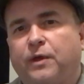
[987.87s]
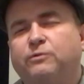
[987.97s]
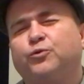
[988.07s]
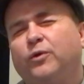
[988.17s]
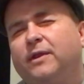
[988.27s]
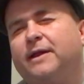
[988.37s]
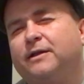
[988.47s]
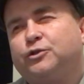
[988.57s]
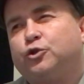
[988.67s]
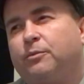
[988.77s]
that was
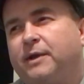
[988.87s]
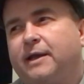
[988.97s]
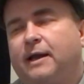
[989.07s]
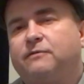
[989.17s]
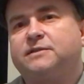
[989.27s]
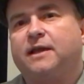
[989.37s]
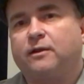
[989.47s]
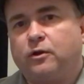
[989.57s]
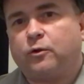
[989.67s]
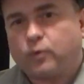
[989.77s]
really Germany kind of
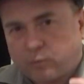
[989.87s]
saying, look,